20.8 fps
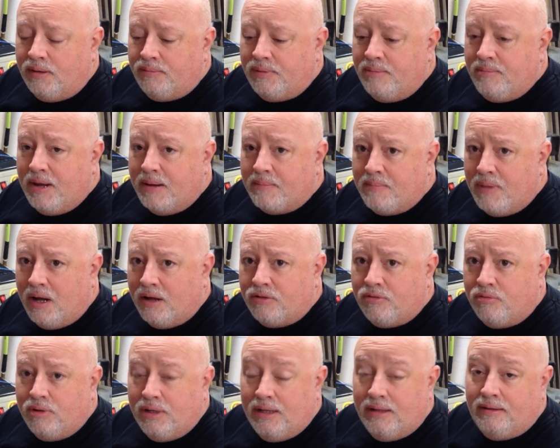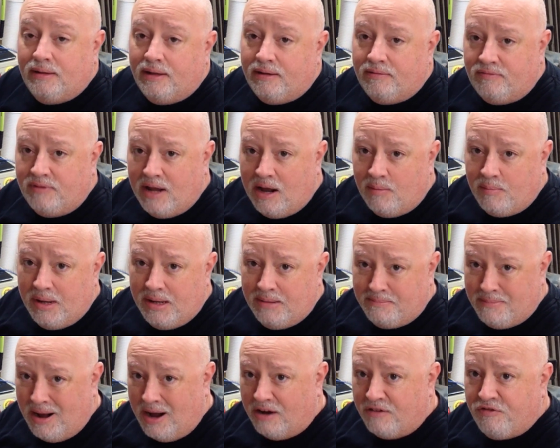They make Mach 3 and they've now
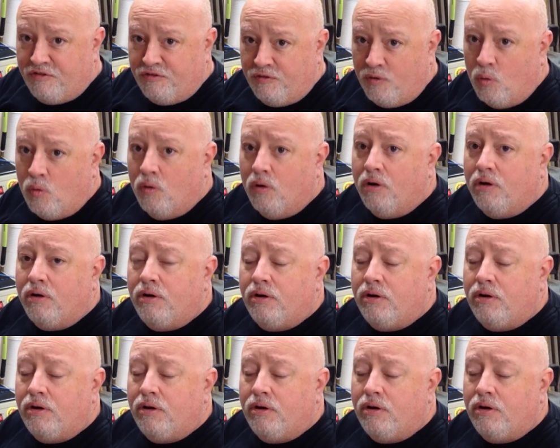made Mach 4.